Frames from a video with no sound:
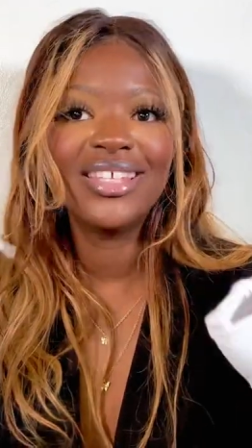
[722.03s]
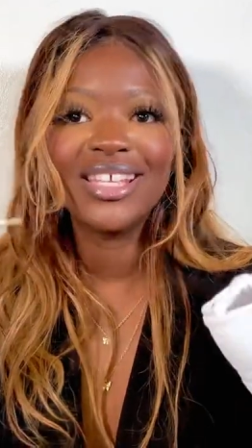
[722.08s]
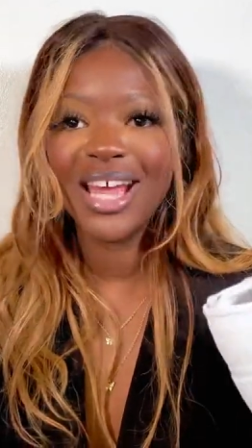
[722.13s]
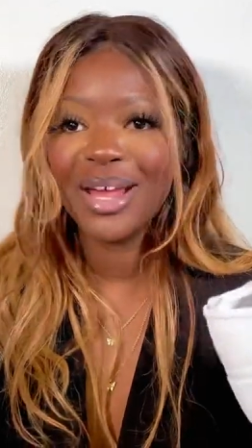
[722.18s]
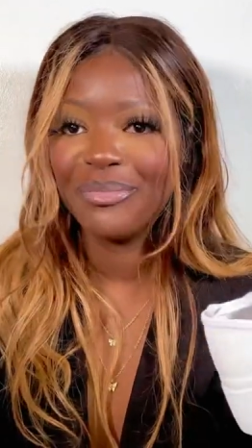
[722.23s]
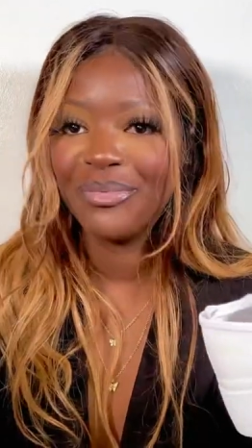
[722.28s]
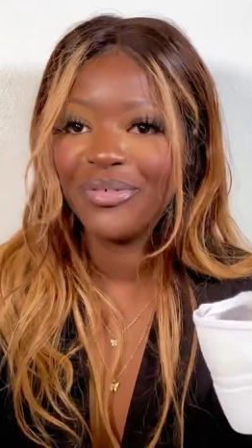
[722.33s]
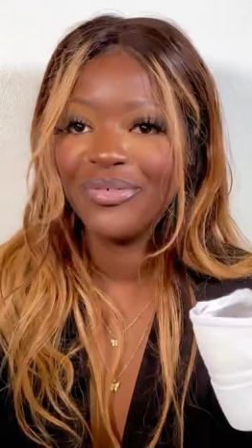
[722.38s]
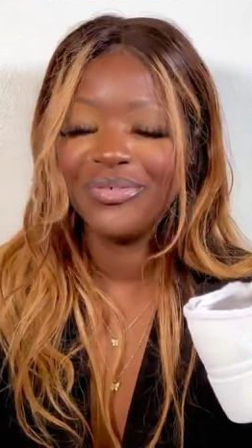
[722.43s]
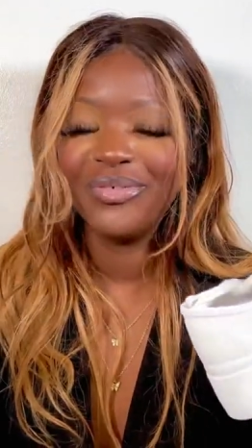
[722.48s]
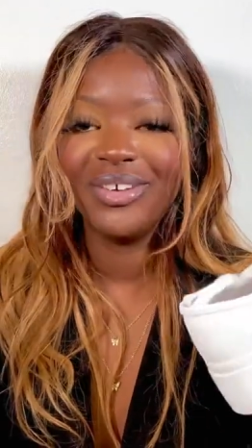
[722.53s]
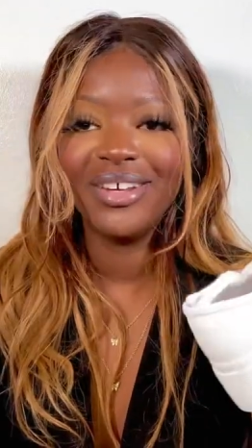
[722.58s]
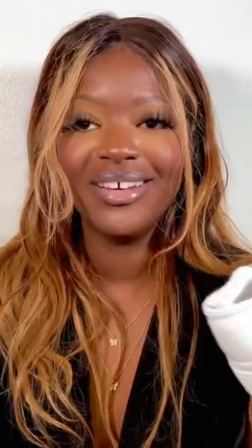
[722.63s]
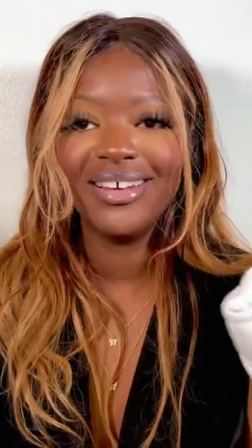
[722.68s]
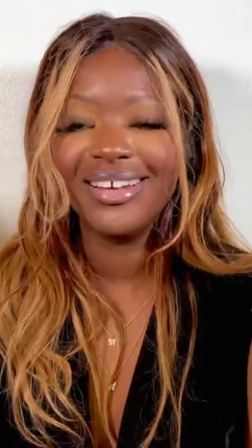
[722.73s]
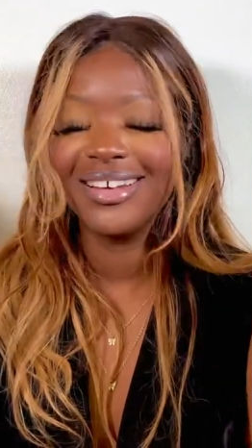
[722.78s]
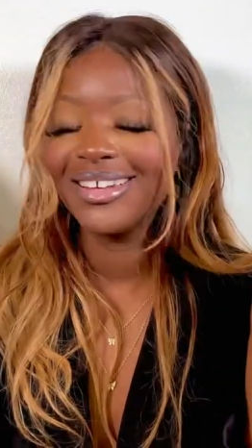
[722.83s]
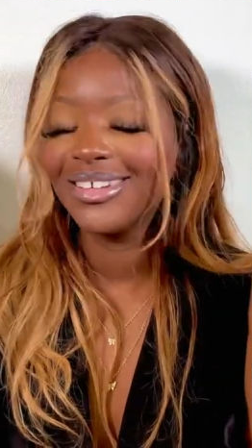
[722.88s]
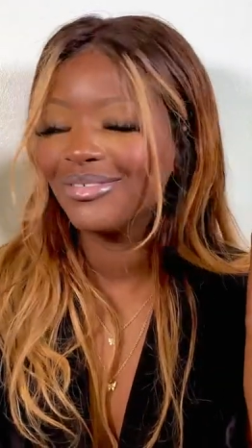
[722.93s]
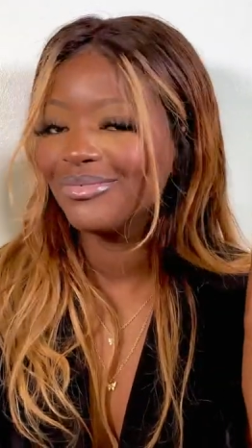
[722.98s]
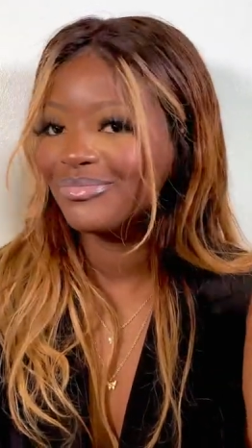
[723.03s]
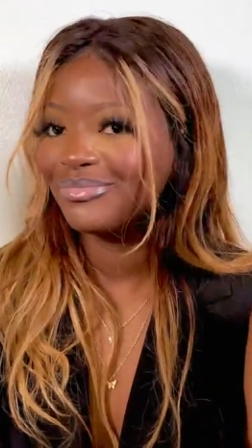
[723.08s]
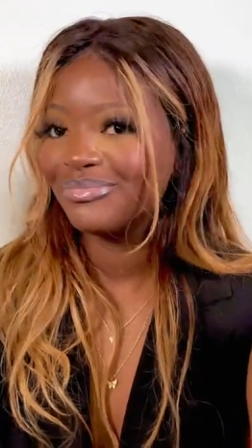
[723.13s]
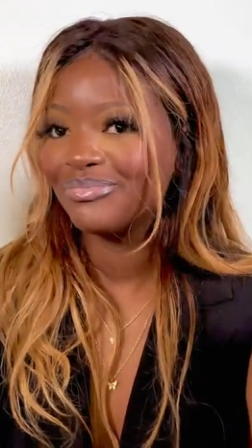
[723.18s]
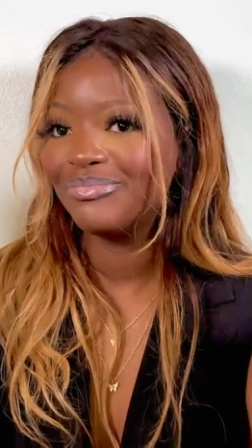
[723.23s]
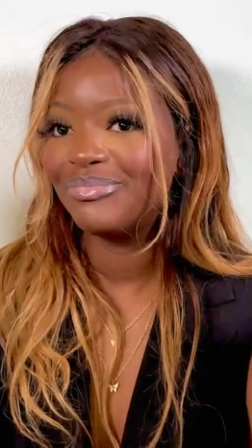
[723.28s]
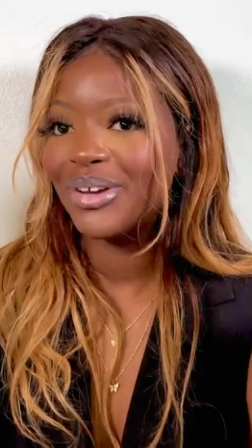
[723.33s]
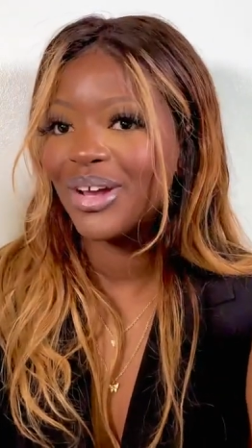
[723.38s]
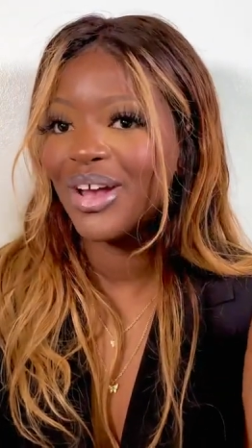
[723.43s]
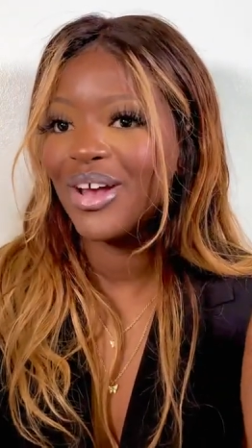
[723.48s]
type of look.
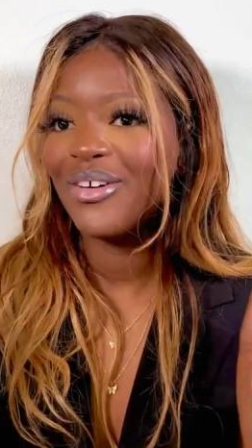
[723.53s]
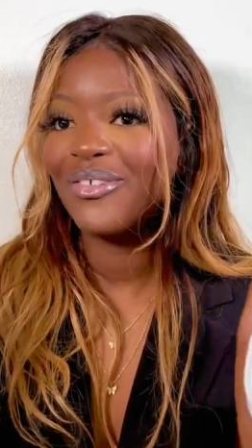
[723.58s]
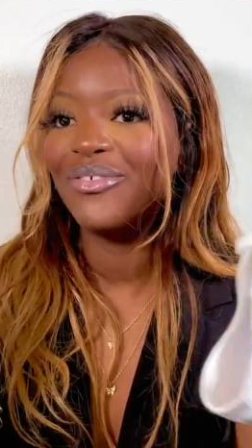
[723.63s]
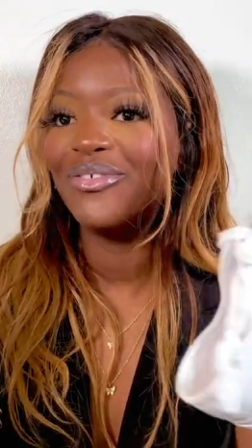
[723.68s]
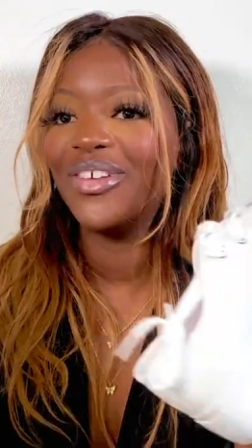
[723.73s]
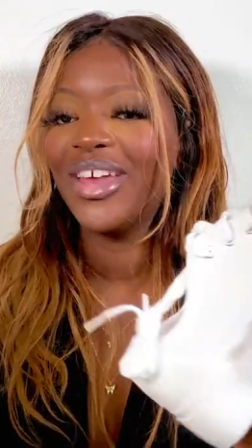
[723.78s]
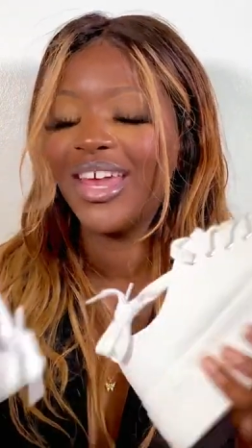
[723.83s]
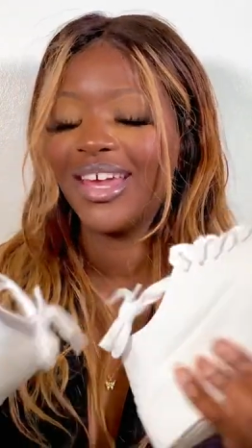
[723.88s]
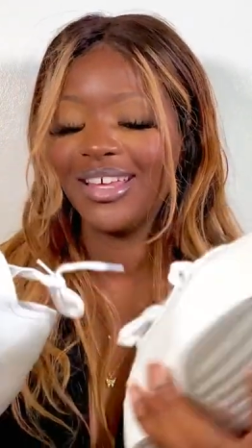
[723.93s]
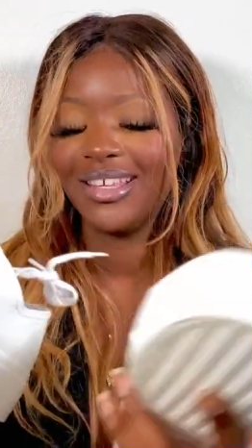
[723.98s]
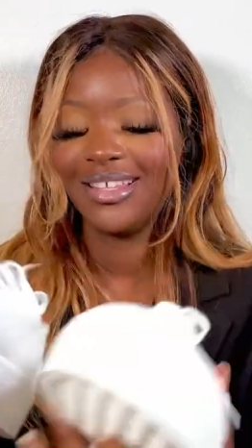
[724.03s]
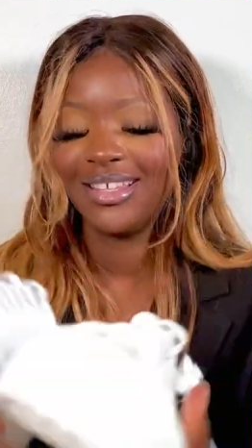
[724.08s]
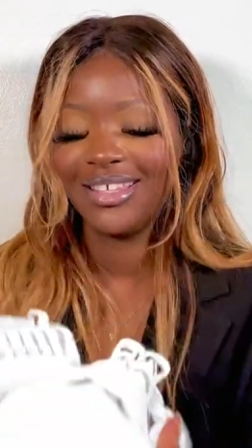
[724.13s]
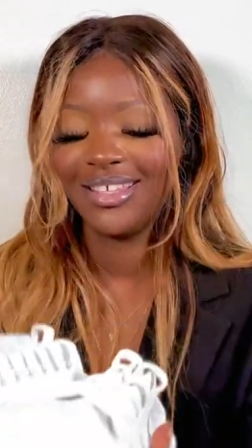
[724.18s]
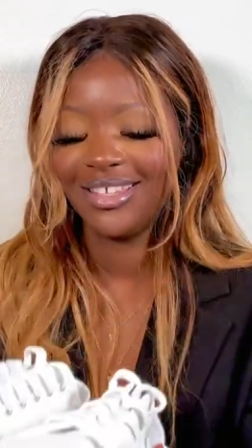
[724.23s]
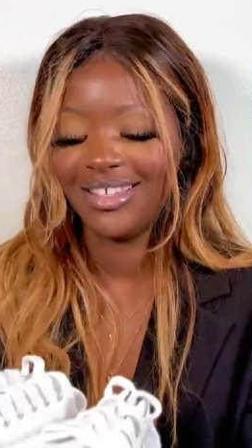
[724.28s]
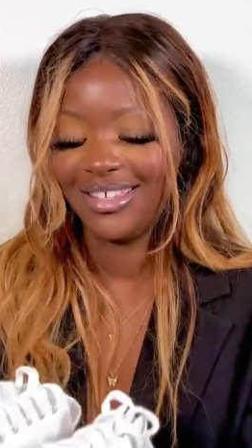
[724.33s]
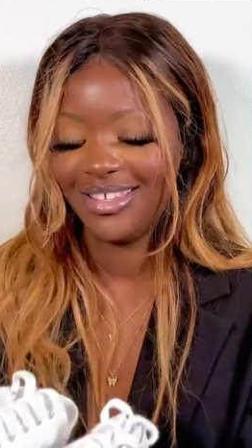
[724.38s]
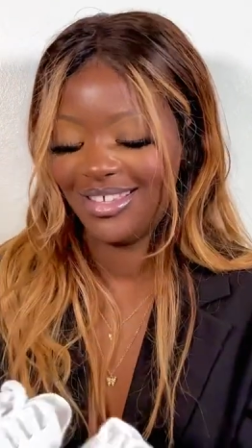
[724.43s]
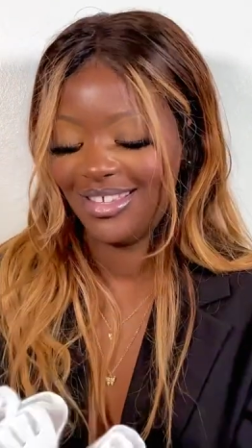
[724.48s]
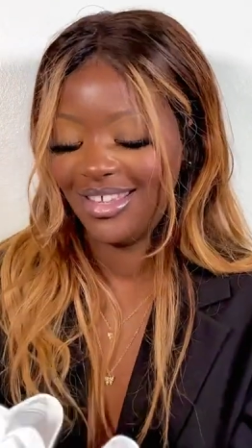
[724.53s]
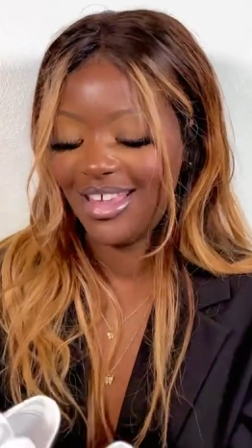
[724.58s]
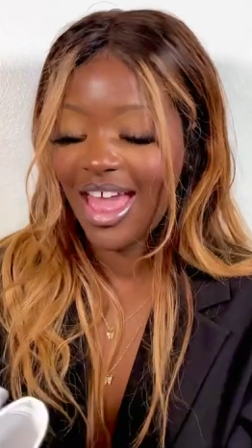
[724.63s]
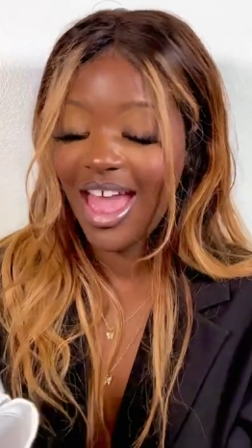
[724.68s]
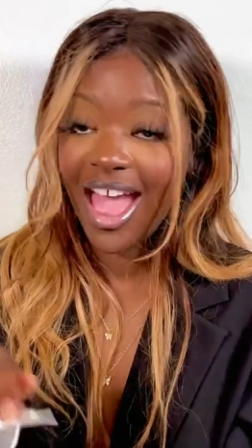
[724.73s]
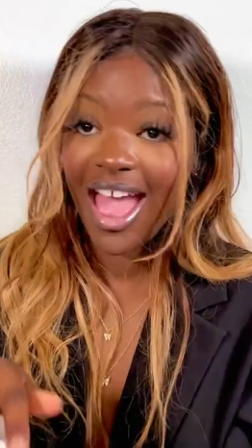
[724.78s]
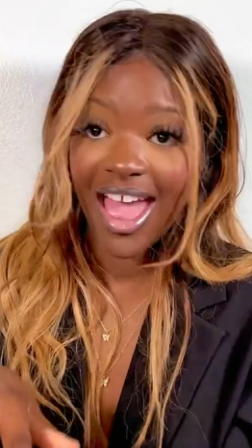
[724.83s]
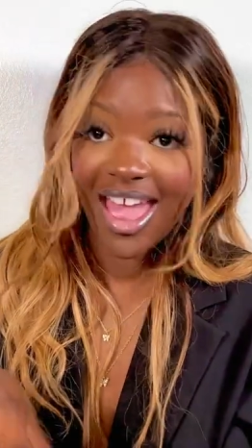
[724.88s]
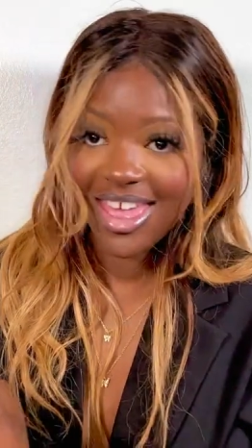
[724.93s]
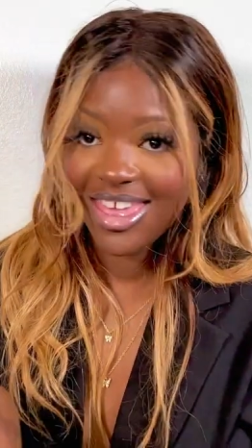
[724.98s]
Perfect.
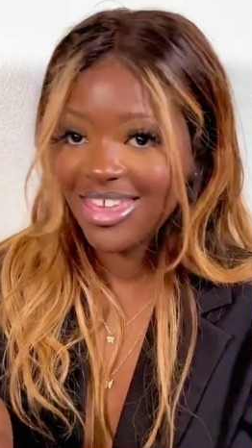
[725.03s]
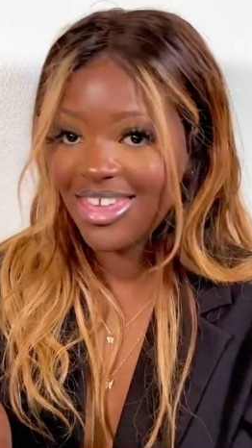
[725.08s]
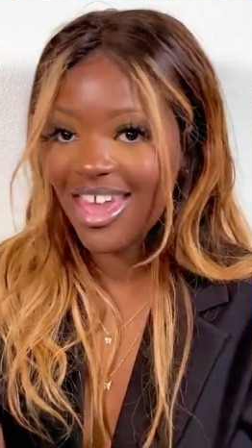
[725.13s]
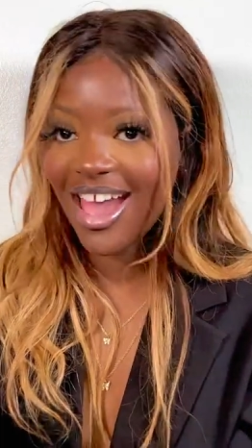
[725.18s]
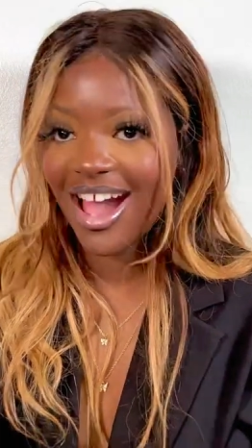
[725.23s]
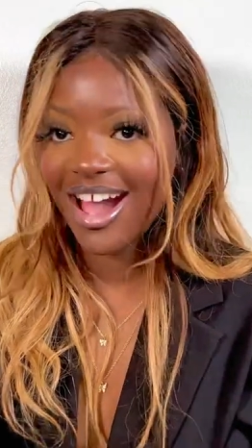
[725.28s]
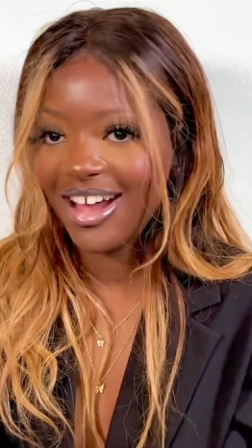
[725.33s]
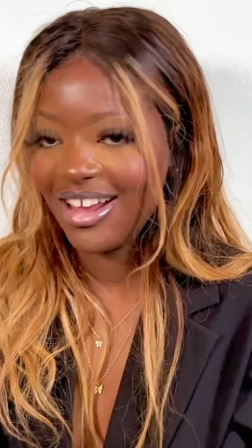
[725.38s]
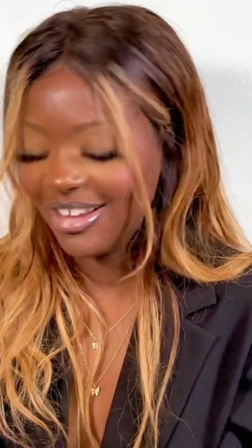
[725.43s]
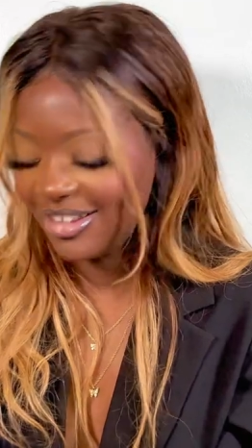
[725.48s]
Yeah.